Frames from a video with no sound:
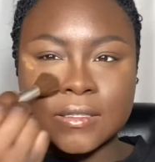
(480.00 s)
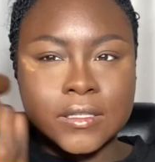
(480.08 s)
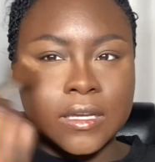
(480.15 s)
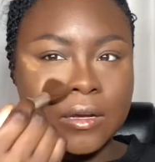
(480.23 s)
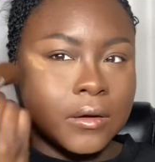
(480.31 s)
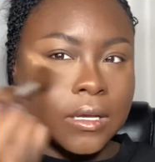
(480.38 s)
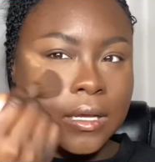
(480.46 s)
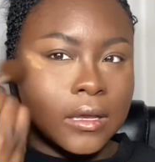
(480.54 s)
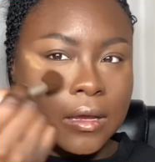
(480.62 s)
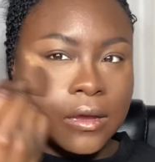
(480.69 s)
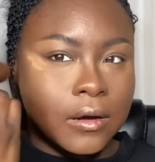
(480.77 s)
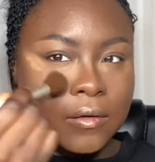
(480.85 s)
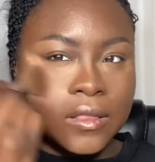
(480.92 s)
area
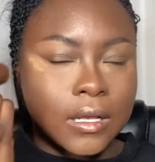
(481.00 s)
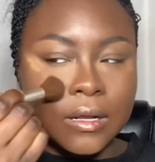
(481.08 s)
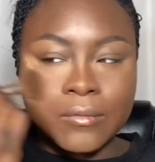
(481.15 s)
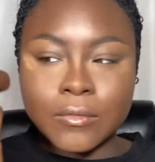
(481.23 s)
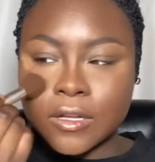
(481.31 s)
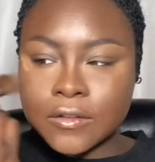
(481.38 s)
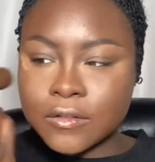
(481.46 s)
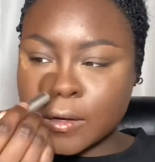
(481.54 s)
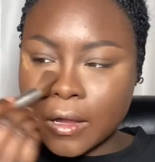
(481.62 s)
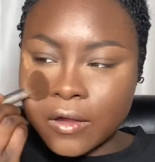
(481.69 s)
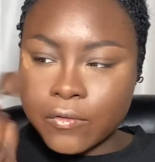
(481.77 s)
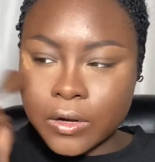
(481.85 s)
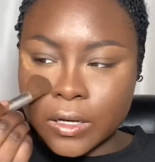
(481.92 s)
here that I'm dusting
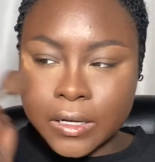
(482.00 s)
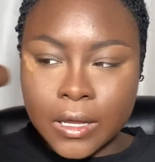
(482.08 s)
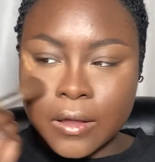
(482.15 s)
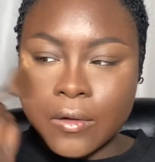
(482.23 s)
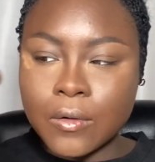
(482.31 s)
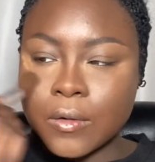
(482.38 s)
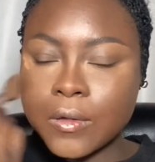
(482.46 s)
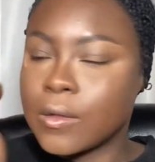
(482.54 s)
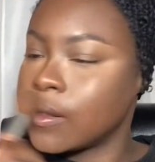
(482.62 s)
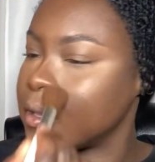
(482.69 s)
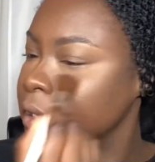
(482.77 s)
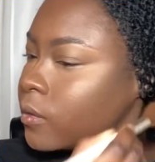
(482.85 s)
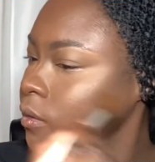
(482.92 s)
off right now.
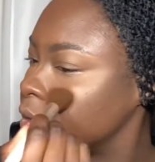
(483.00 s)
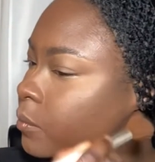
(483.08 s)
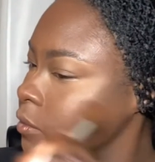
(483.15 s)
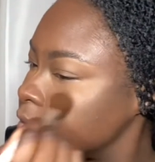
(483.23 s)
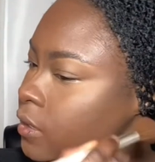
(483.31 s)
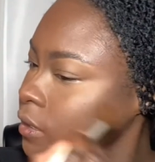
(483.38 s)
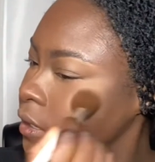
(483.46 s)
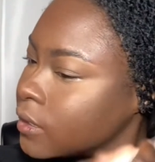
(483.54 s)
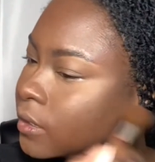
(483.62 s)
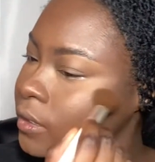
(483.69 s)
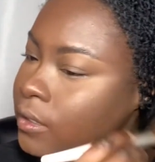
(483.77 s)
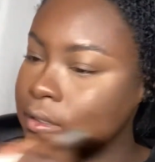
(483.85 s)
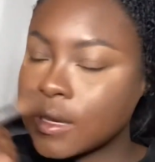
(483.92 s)
I'm gonna pretend I
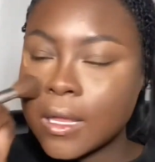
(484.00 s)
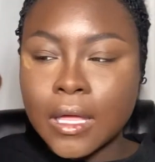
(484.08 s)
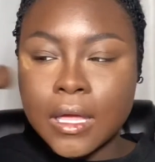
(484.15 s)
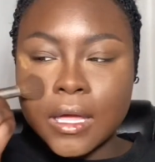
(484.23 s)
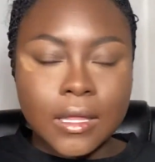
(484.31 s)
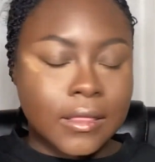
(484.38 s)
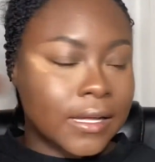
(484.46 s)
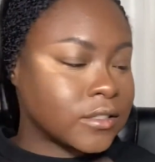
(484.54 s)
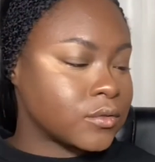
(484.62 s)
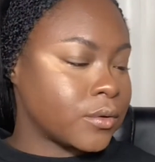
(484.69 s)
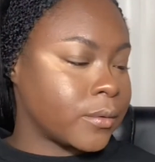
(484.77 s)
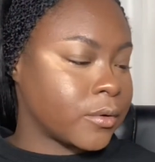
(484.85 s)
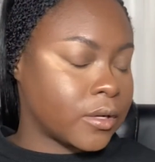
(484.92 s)
didn't, and that's
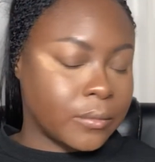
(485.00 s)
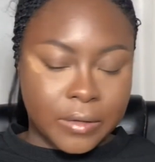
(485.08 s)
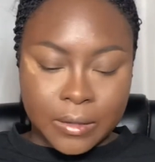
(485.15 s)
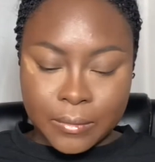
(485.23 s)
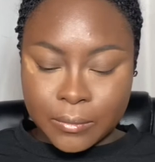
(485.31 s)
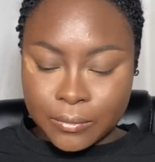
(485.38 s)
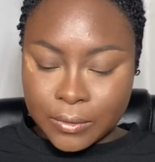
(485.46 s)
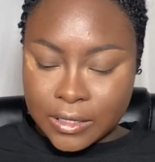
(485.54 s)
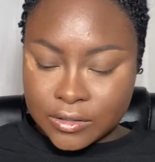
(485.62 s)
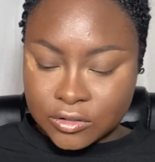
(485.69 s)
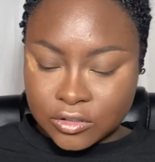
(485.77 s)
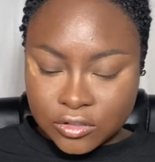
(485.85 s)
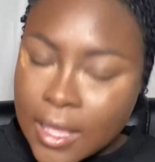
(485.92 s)
where I'm gonna apply my
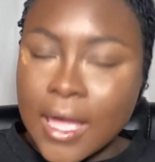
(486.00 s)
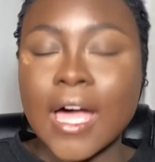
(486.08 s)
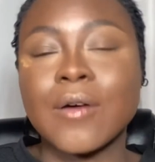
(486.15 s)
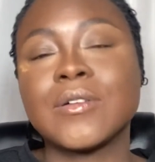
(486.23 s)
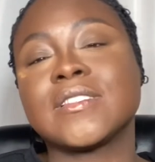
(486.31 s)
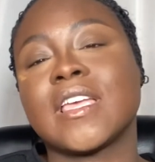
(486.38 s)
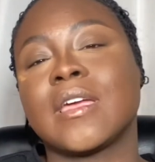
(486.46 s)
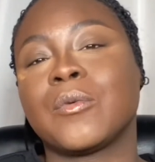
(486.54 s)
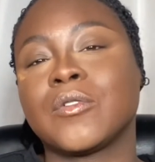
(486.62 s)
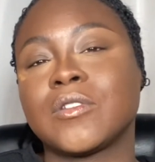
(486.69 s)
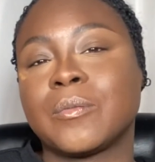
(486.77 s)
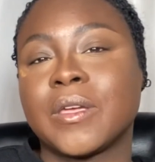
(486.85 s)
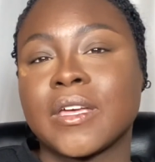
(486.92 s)
blush. I was able
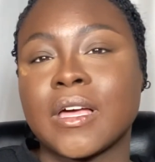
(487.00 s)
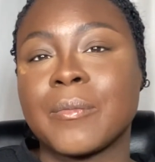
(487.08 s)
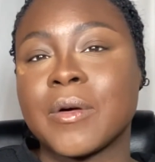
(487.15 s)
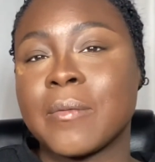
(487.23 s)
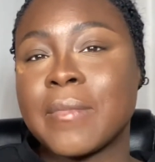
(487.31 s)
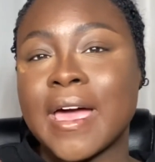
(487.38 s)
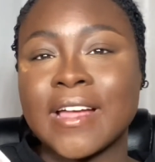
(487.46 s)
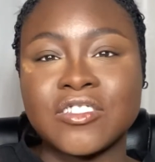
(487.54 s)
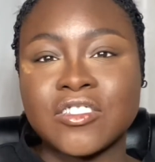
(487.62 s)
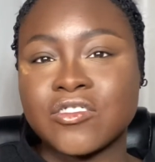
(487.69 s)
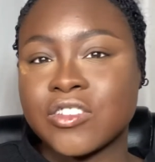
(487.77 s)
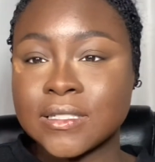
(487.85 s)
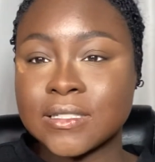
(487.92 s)
to pick up a
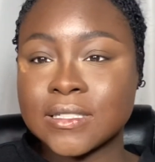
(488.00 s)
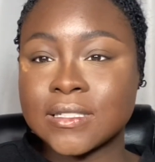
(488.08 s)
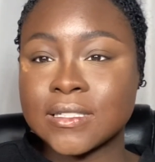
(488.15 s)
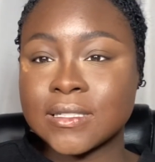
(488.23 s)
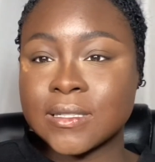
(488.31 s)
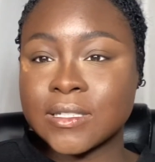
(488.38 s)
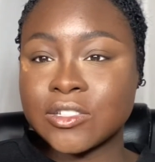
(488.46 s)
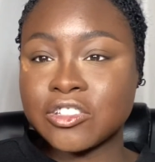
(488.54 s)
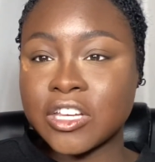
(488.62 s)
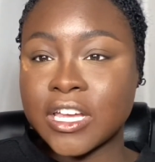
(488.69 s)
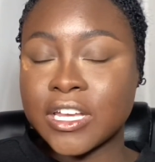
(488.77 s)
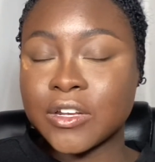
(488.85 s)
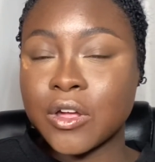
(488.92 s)
matchstick. This is in the
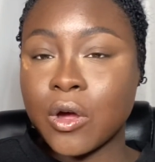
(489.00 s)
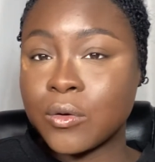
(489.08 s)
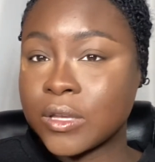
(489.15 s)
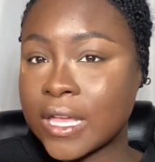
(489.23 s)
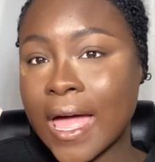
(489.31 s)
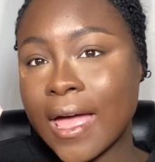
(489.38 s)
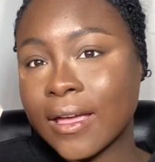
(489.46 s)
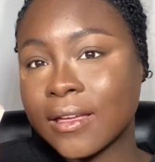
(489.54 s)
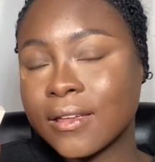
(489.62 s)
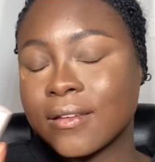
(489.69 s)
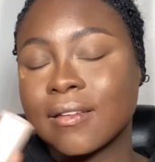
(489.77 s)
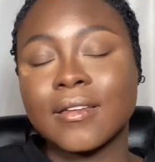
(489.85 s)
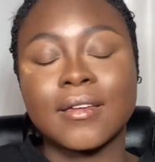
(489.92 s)
shade Cognac.
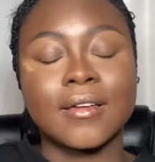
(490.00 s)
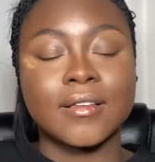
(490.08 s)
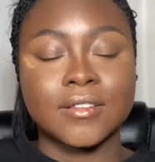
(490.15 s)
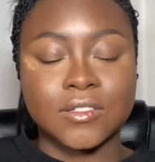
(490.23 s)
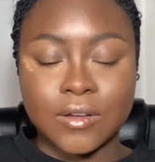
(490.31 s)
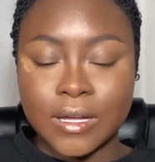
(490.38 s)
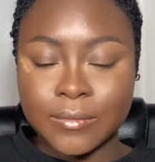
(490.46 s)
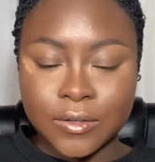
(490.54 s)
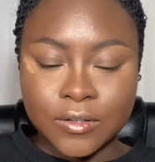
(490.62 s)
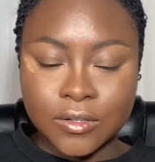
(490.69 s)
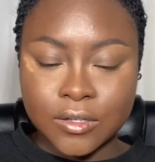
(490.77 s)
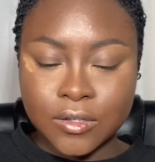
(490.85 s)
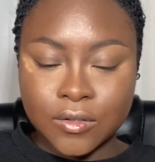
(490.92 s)
So I'm just
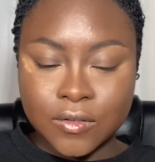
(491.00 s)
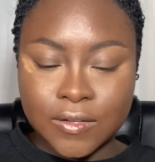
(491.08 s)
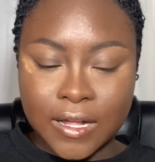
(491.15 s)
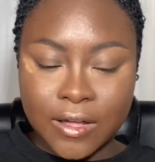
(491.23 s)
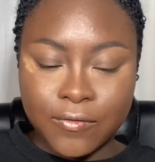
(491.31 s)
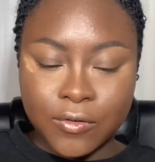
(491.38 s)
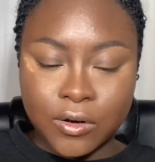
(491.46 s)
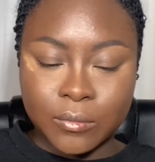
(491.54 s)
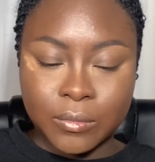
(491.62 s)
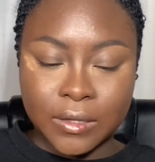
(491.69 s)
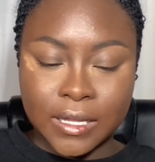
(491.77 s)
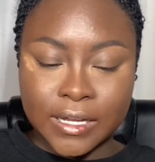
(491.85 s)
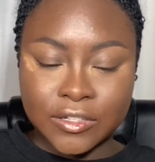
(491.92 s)
gonna use that for a
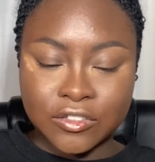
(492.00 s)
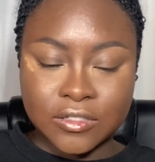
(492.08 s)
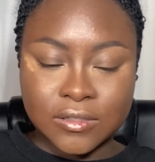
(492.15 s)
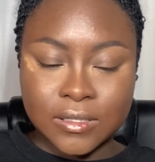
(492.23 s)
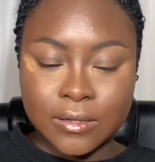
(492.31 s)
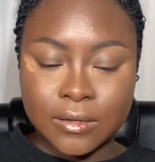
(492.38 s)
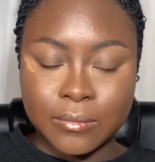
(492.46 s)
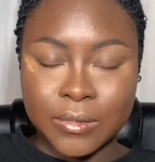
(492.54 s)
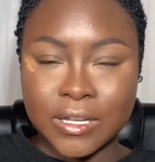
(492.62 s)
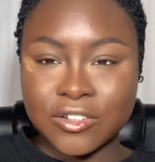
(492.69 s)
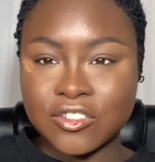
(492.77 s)
blush, just like a blush